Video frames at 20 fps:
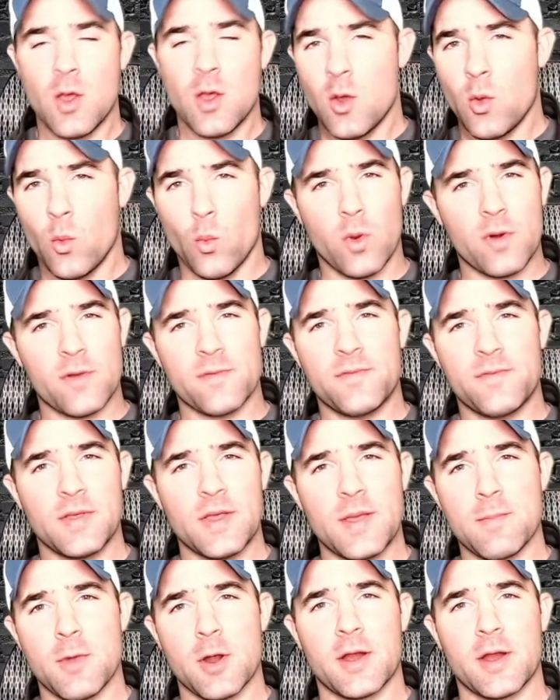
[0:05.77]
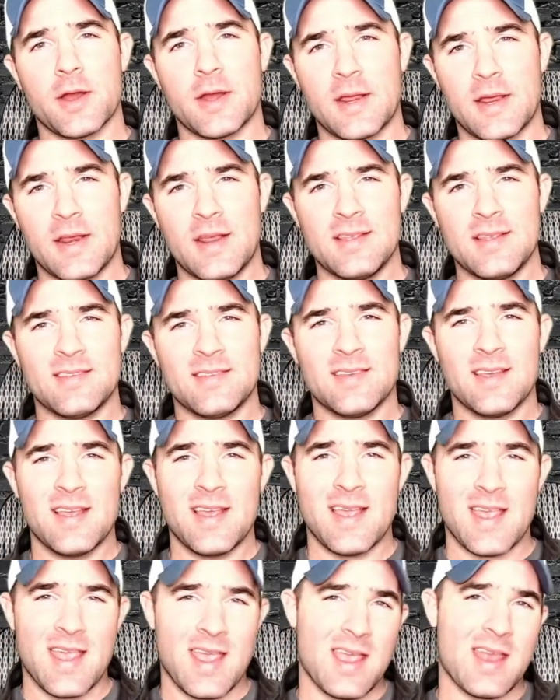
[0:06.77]
what affiliate marketing is,
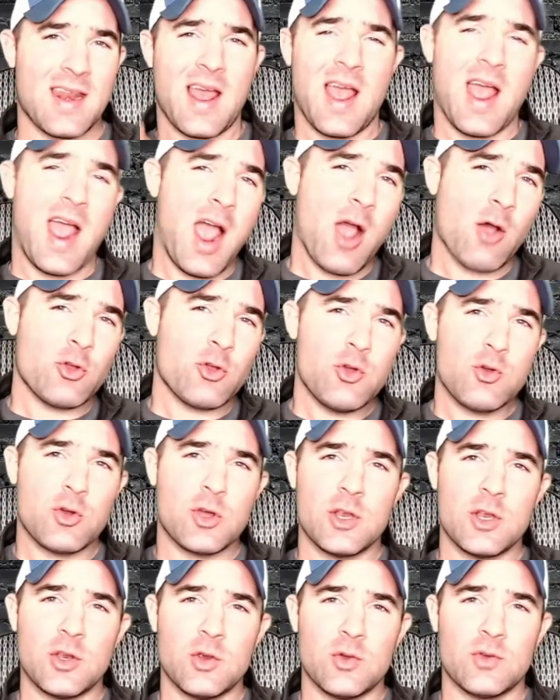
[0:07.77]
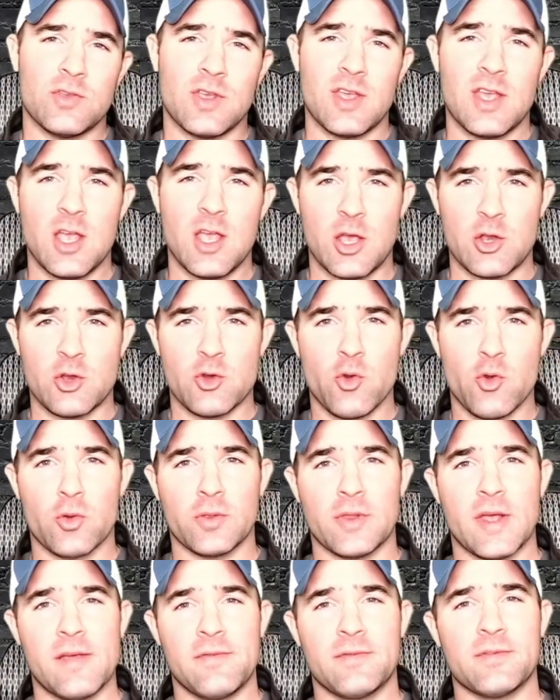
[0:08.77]
and how you can use it in your own
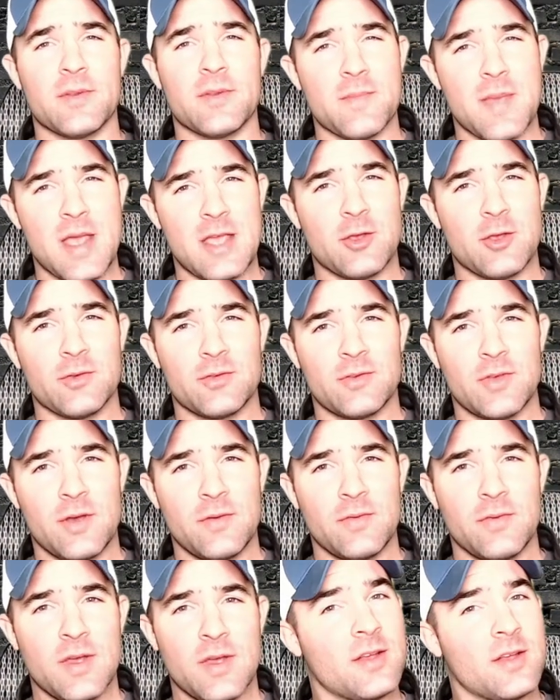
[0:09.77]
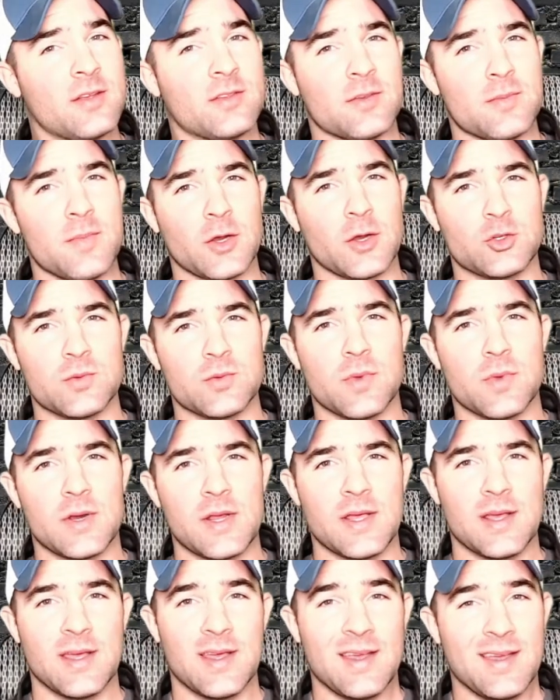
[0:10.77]
life to make yourself some extra
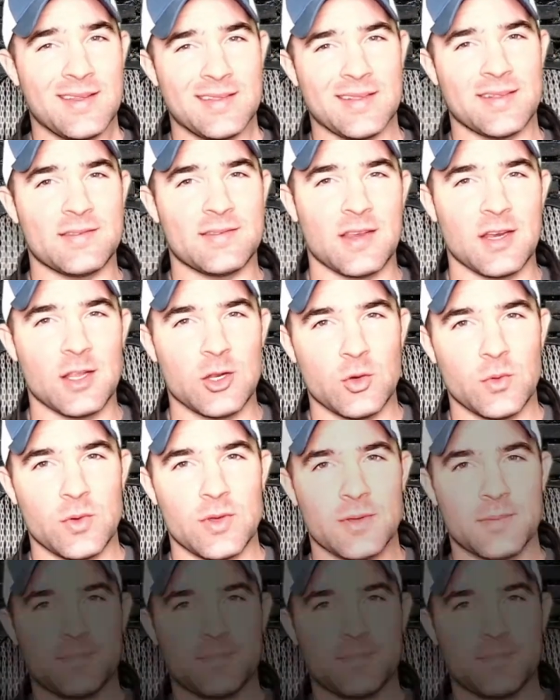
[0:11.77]
money. Let's get into it.